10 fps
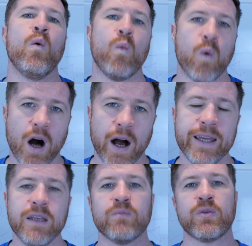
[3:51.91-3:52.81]

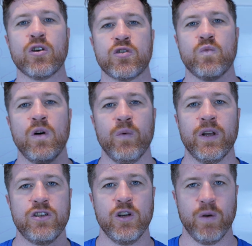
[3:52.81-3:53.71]
Why? Because what we're
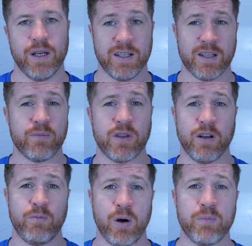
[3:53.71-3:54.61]
doing is something
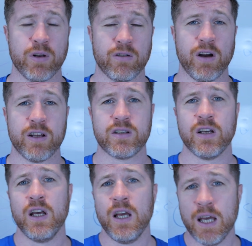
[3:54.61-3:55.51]
I've popularized
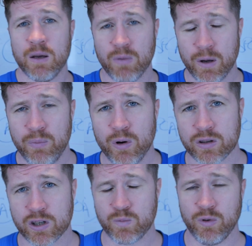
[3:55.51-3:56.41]
in my
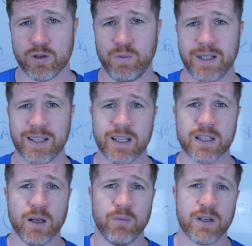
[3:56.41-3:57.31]
book, The Sport Speed
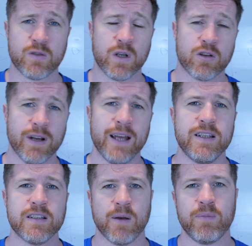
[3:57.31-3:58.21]
System, is we're
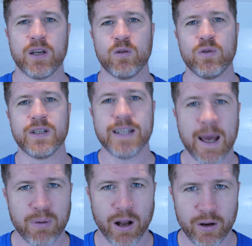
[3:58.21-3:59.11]
creating something called
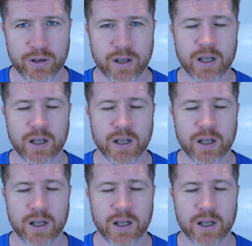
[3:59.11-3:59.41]
step load.